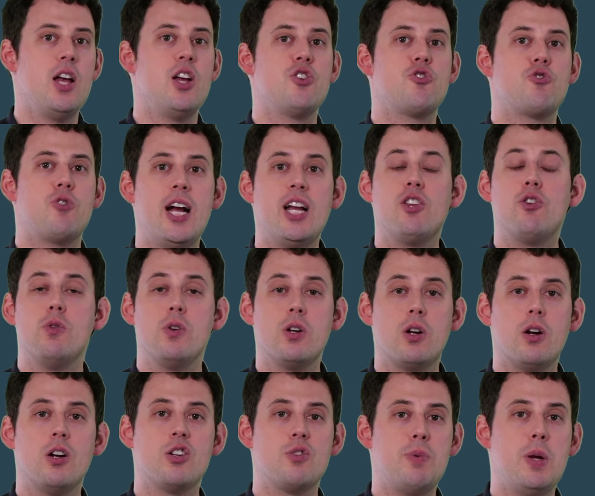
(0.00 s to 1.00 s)
trying to
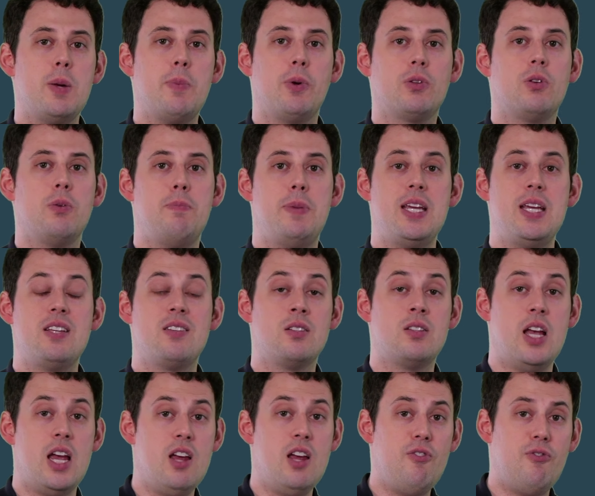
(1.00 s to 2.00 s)
encourage people to be
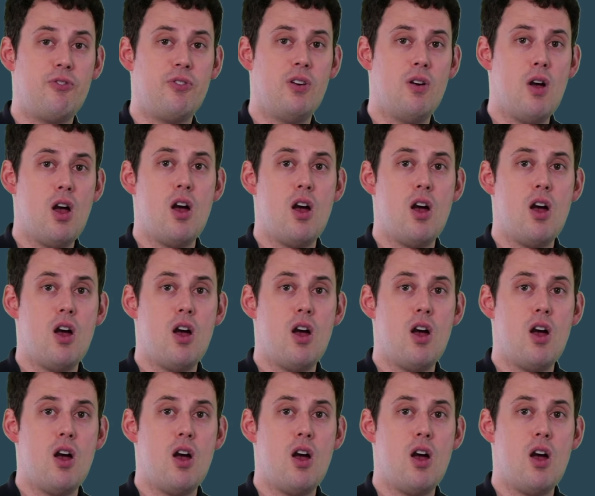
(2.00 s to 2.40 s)
safe